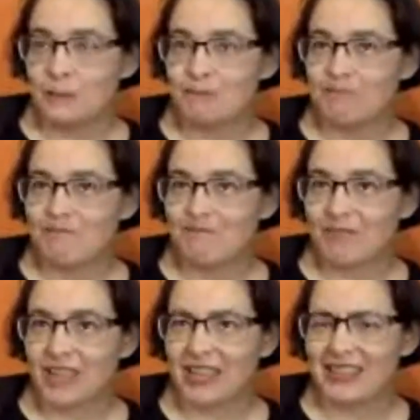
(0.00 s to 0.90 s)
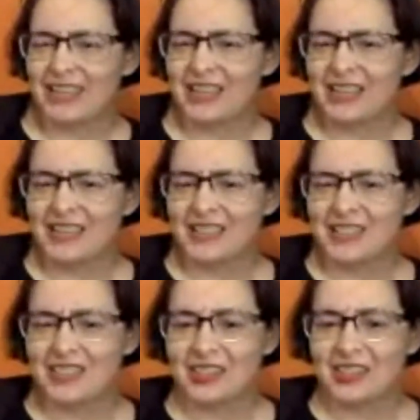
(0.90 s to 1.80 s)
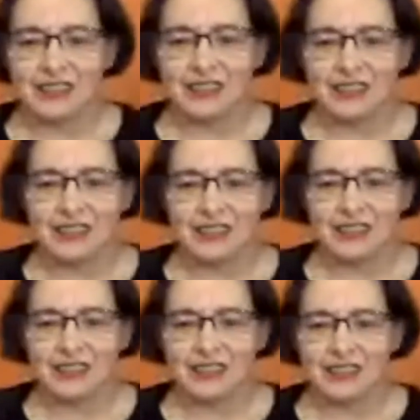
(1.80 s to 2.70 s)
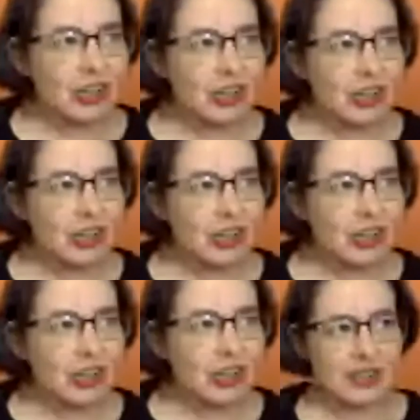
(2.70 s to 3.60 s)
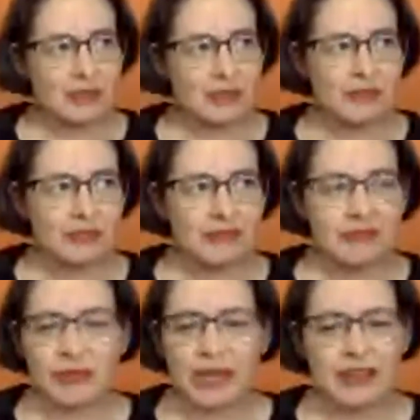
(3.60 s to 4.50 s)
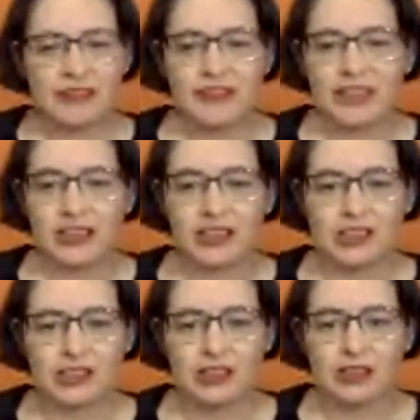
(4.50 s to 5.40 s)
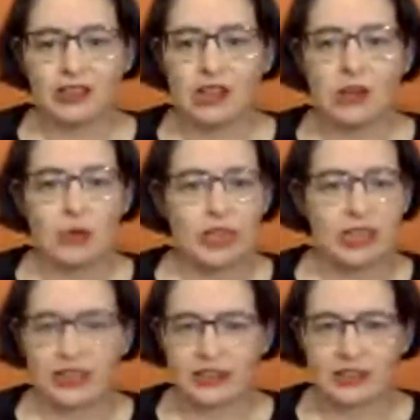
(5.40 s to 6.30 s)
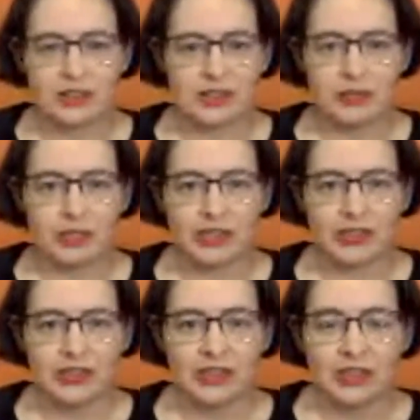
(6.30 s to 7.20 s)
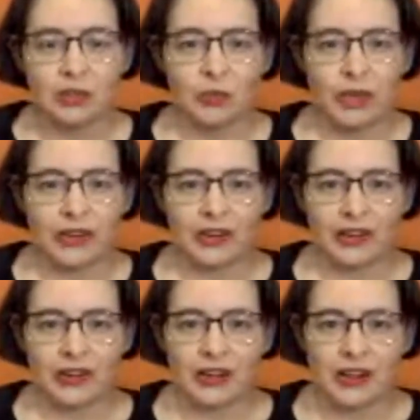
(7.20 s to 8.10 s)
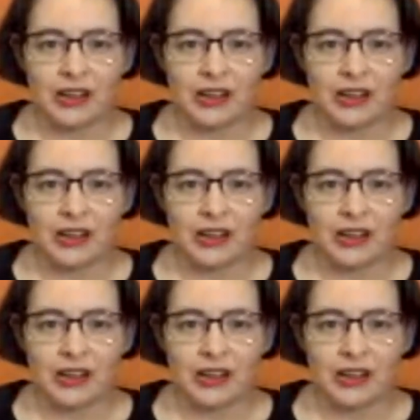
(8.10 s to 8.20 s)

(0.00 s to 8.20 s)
I think I started on some break or vacation or a long weekend or something where